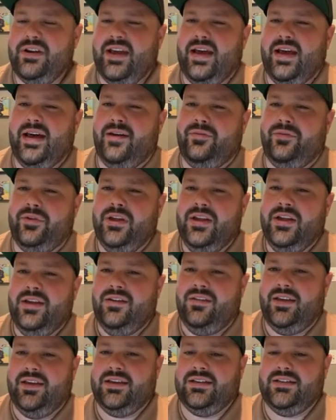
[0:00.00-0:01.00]
have
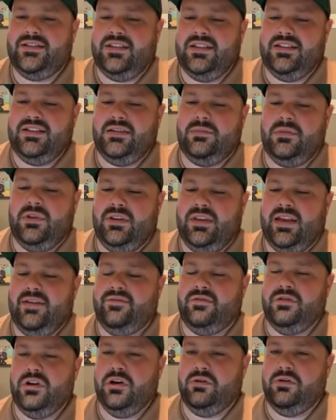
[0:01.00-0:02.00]
like a system that
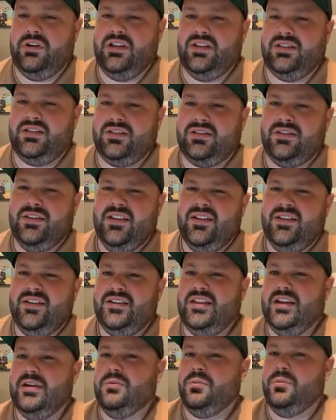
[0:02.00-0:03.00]
they've noticed
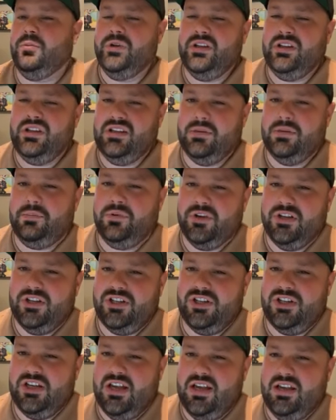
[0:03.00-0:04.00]
that they really
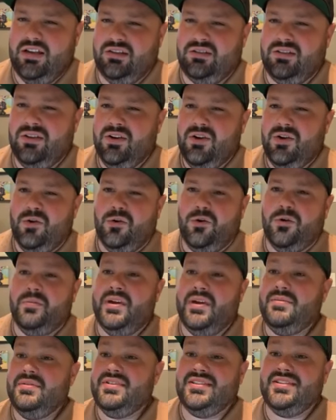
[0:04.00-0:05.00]
appreciate, or
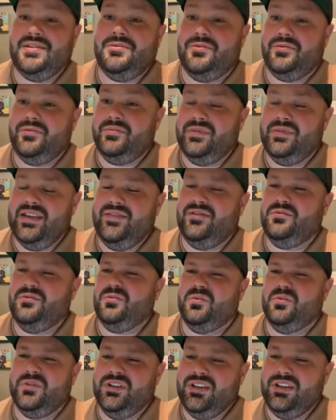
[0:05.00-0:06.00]
maybe some of them even
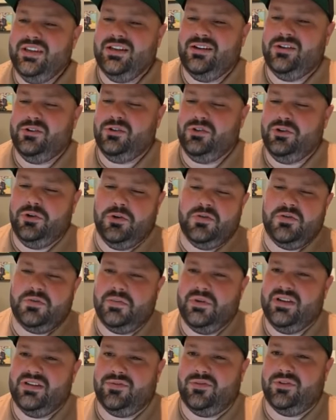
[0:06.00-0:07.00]
really get on the nerves
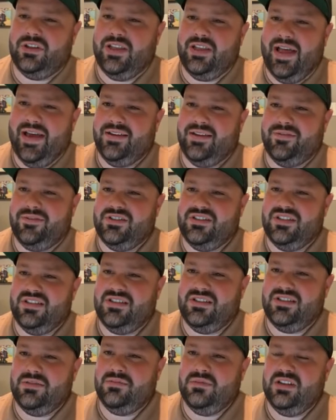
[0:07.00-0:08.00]
because of a lack of a
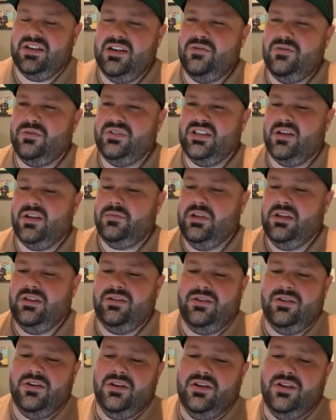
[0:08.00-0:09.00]
system? Can anyone tell me
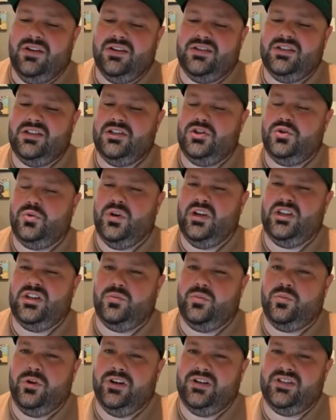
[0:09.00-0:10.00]
a
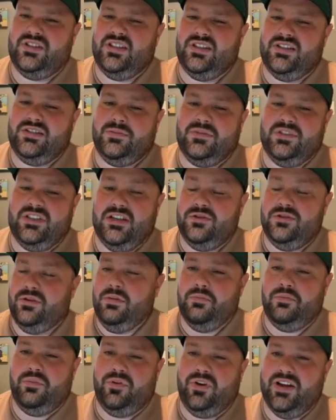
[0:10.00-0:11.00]
situation where a system has either
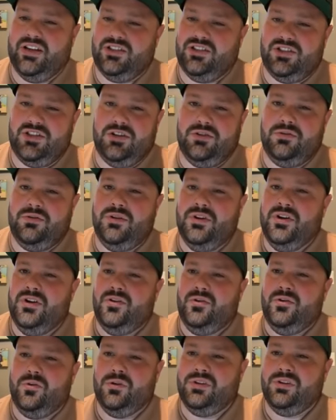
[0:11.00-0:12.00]
impressed you
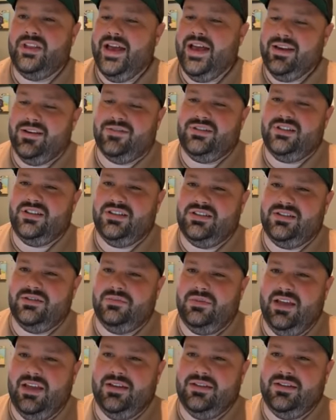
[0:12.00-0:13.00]
or lack of system
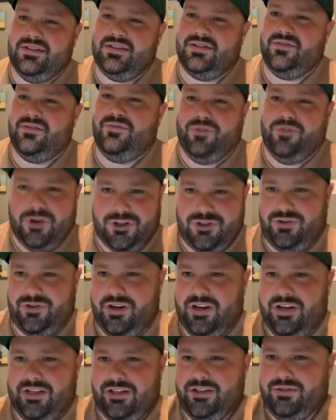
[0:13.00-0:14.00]
has
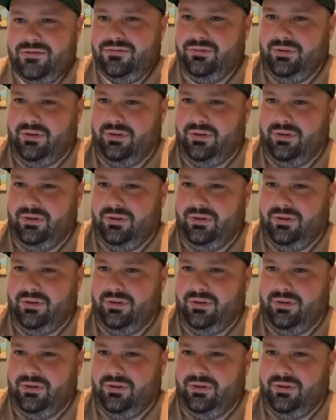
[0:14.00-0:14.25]
frustrated you?